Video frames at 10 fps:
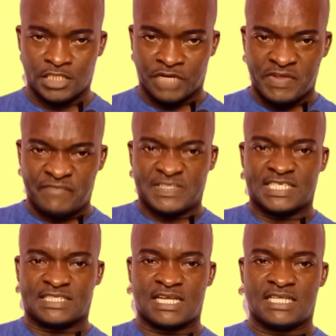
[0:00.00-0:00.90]
They
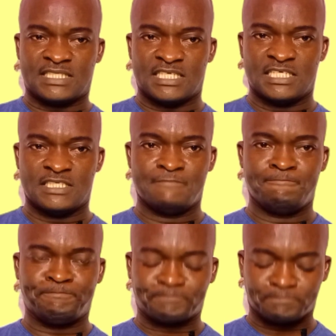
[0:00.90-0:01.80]
revisited it in
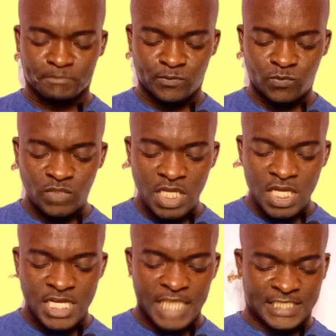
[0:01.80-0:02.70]

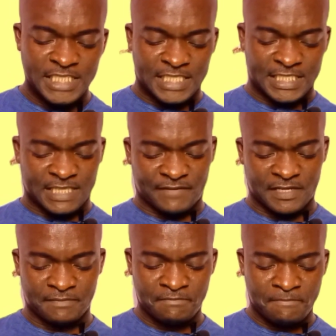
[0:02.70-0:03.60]

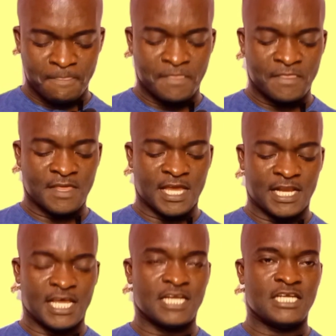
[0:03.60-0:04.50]
1987, and
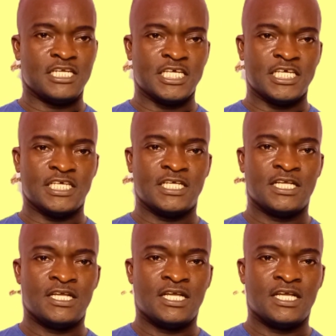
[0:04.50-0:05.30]
then they